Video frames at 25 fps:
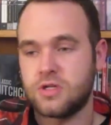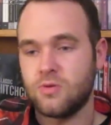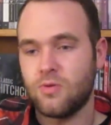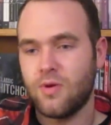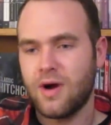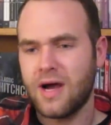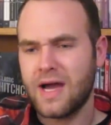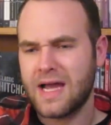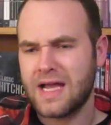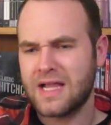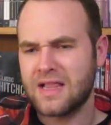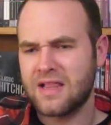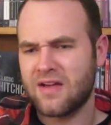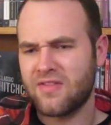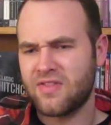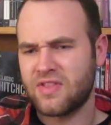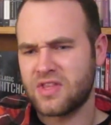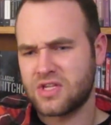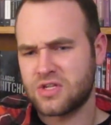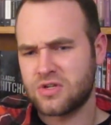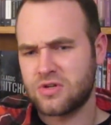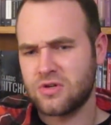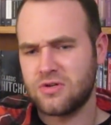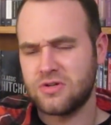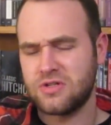Why I love
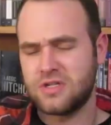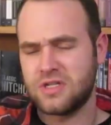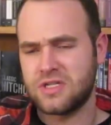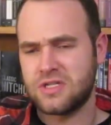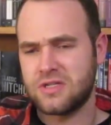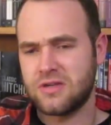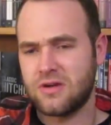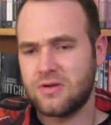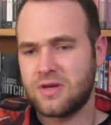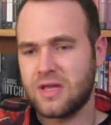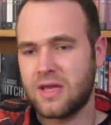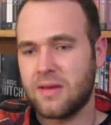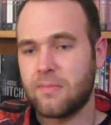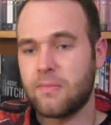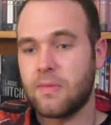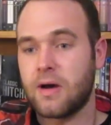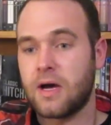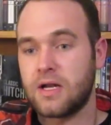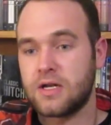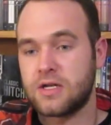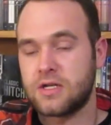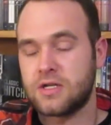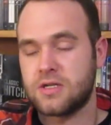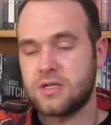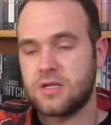this trilogy so damn
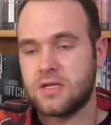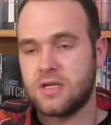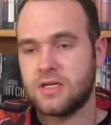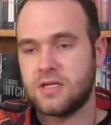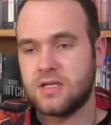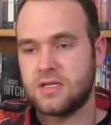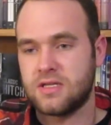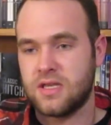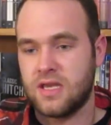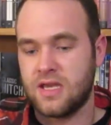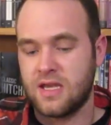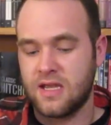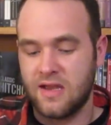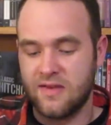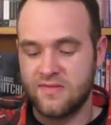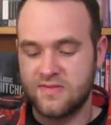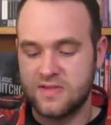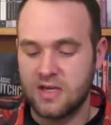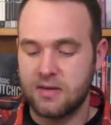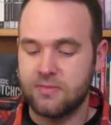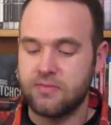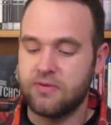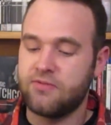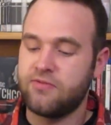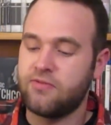much is, like I've
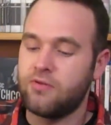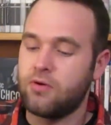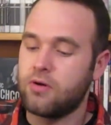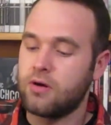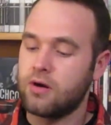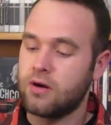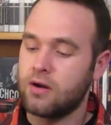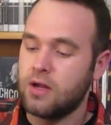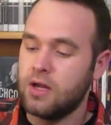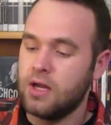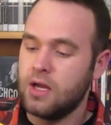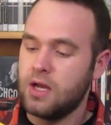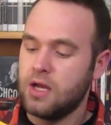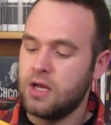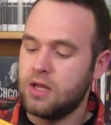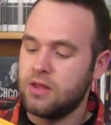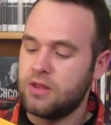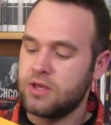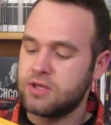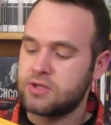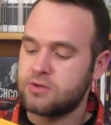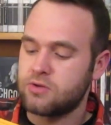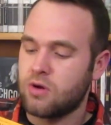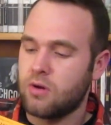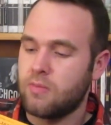said before,
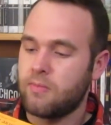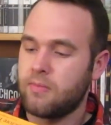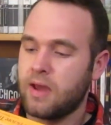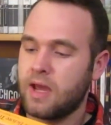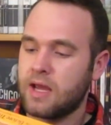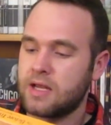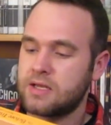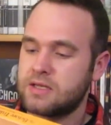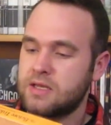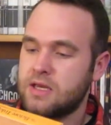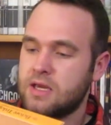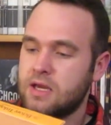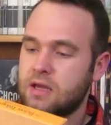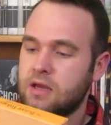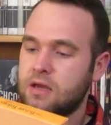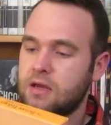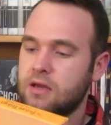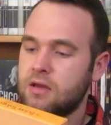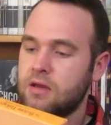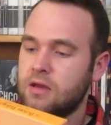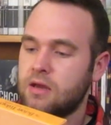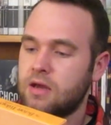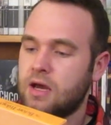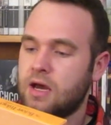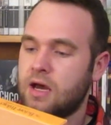this romantic
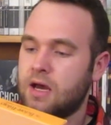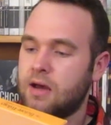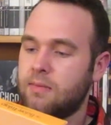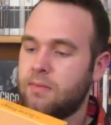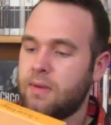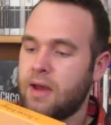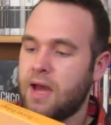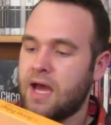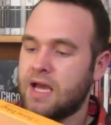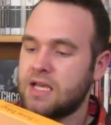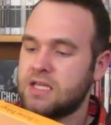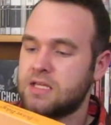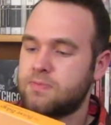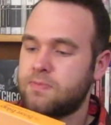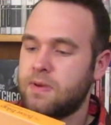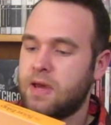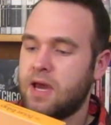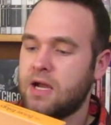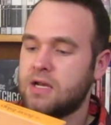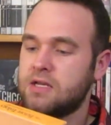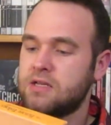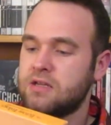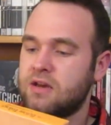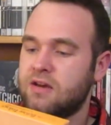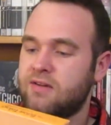
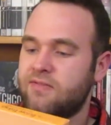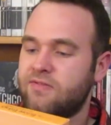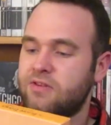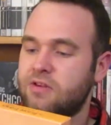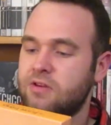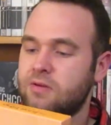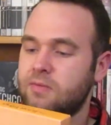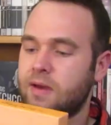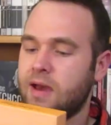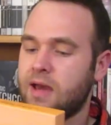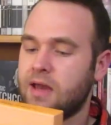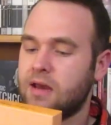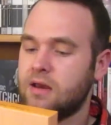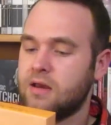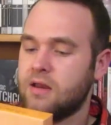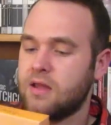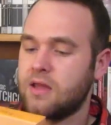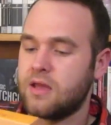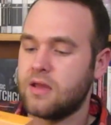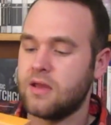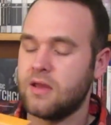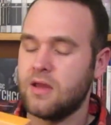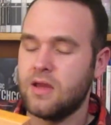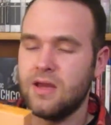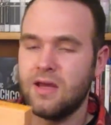aspect of
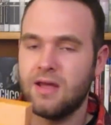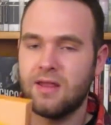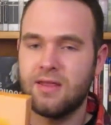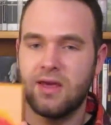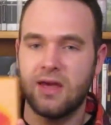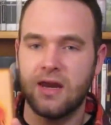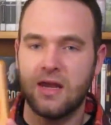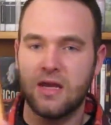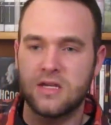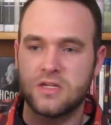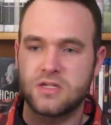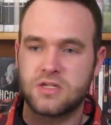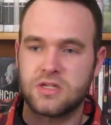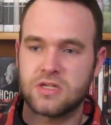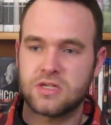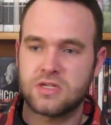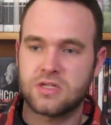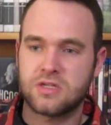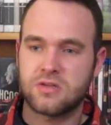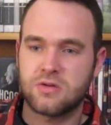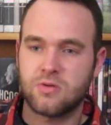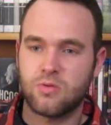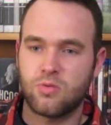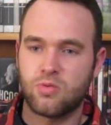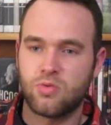humanity that is
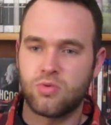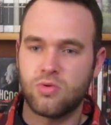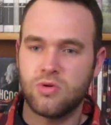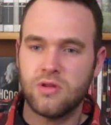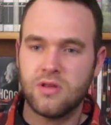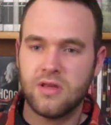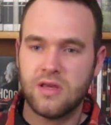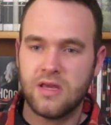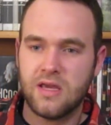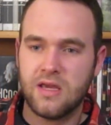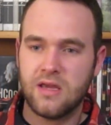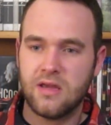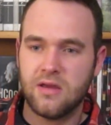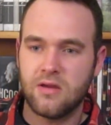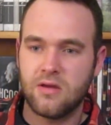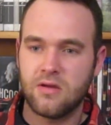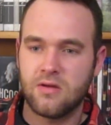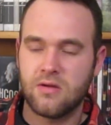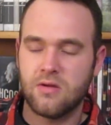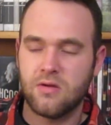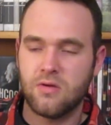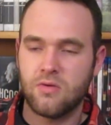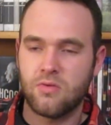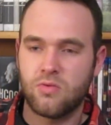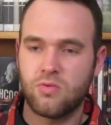just really,
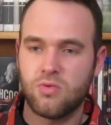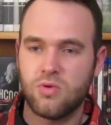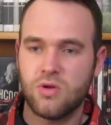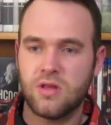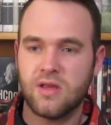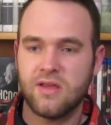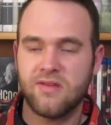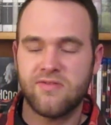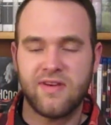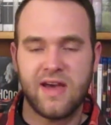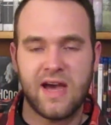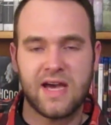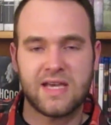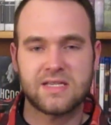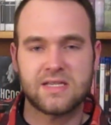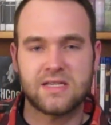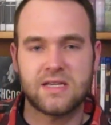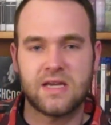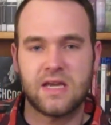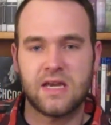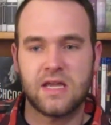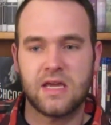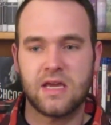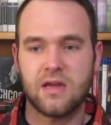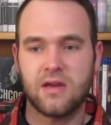really
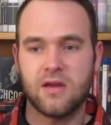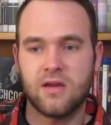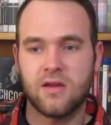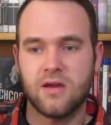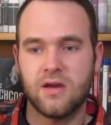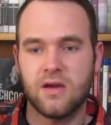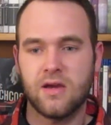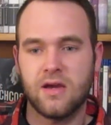fascinating.